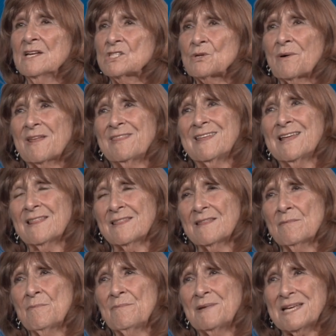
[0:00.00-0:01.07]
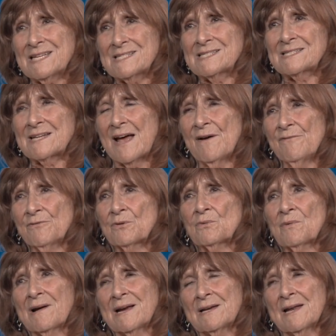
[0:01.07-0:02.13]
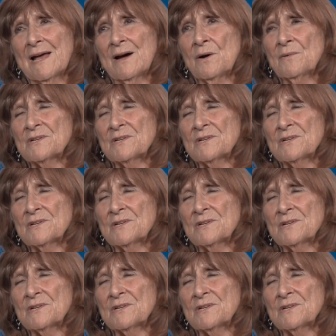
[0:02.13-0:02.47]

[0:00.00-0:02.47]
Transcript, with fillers: So I think the biggest effort right now